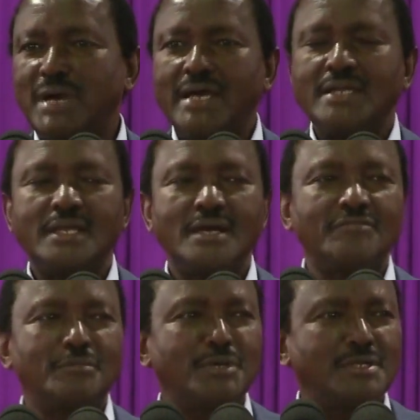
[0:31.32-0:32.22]
bad
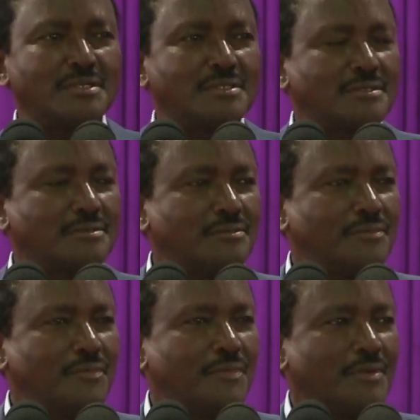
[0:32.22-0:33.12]
government,
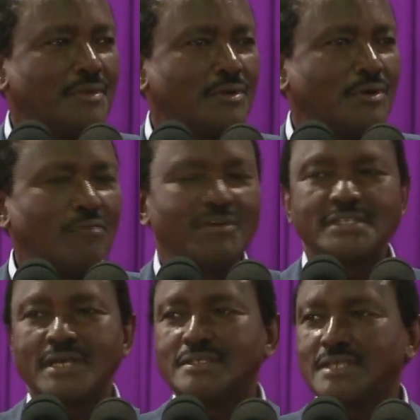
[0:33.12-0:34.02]

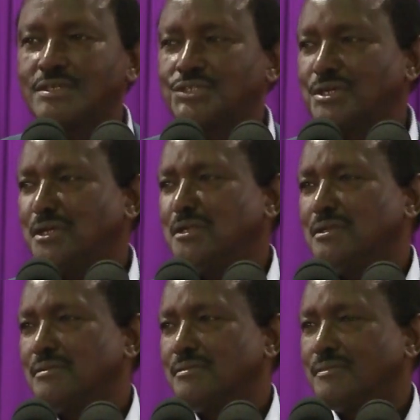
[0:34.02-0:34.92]

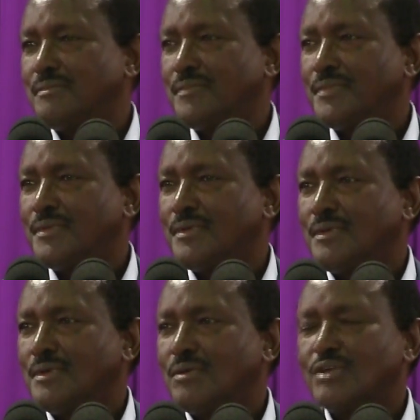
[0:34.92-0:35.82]
overtaxation,
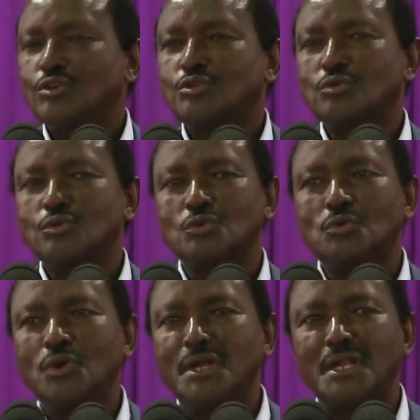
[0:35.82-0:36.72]
watoto
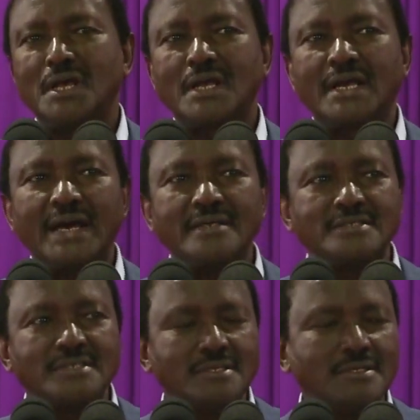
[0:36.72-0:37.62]
kutokuwa na
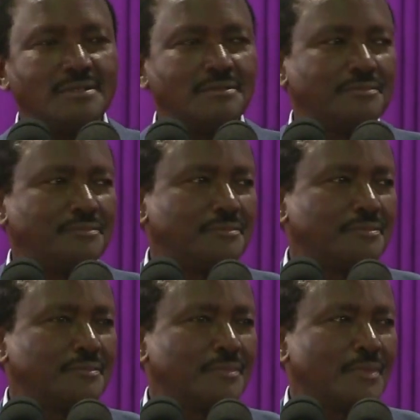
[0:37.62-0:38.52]
kazi,
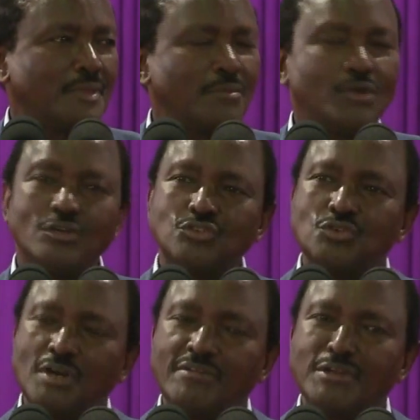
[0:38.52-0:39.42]

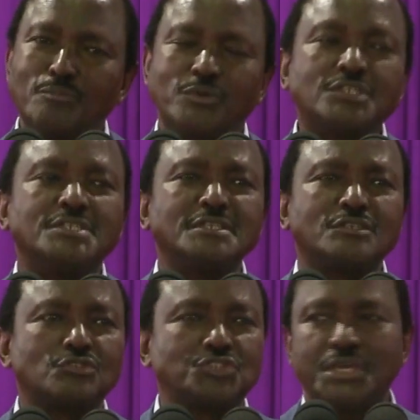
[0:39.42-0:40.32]
because you have an
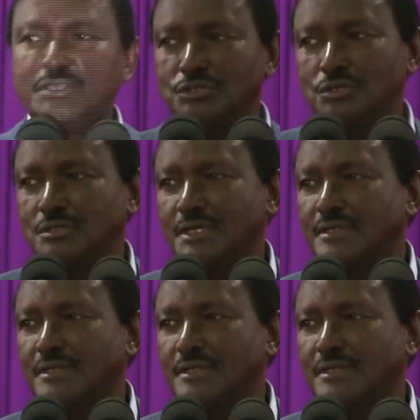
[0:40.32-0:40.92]
opportunity to change all